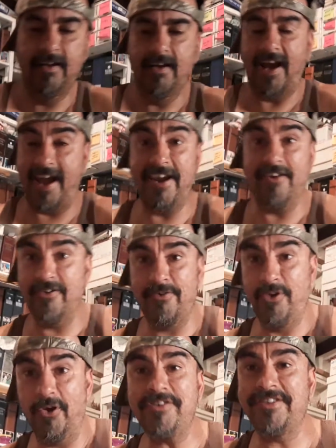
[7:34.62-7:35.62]
I hear
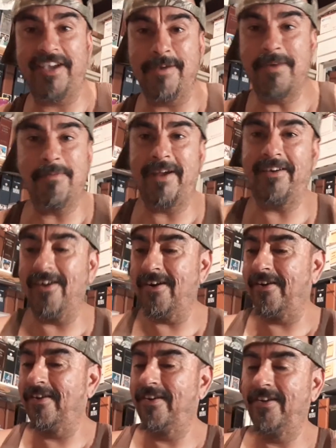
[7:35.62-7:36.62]
noise again by my
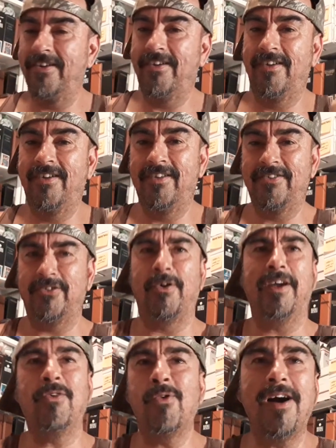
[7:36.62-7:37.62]
car. So
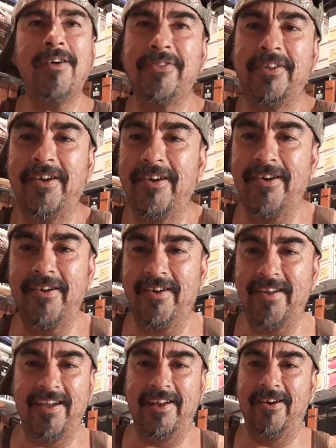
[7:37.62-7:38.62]
I go out there,
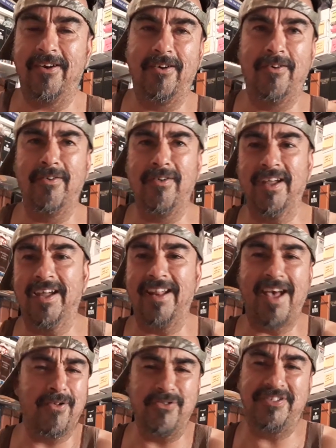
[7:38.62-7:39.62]
and
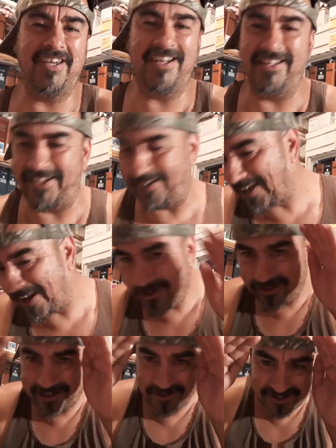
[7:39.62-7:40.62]
I don't see anything. I
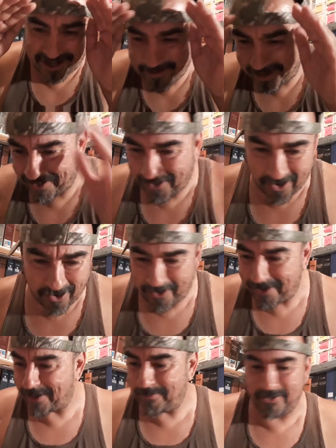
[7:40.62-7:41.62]
look inside my car,
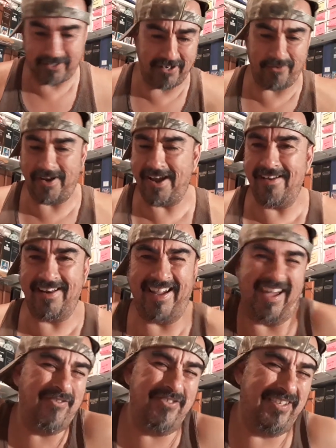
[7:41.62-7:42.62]
and I'm looking around, like
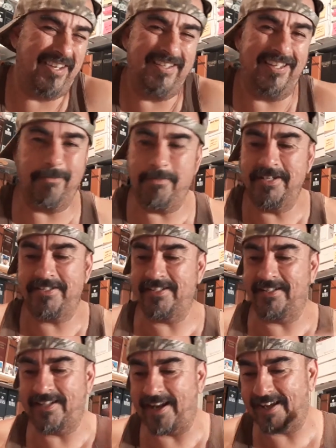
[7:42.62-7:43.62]
I don't see anything
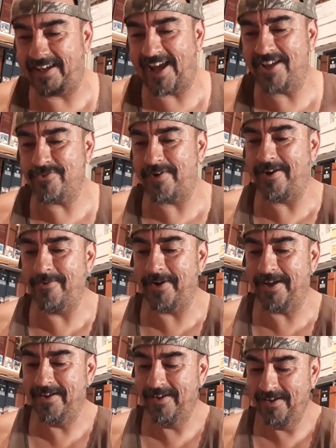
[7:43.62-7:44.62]
missing that I catch right
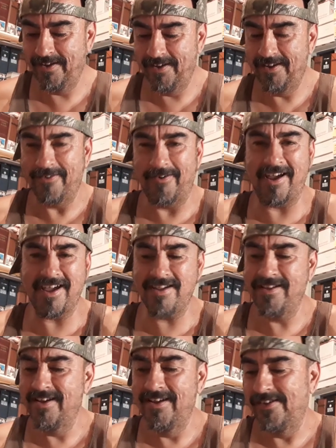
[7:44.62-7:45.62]
away,
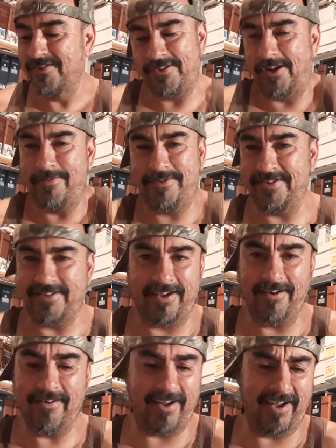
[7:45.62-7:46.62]
right? So I'm just like,
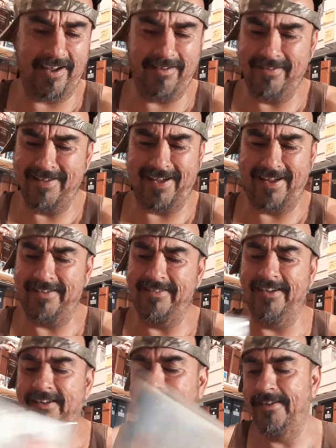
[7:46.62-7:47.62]
all right, like, huh.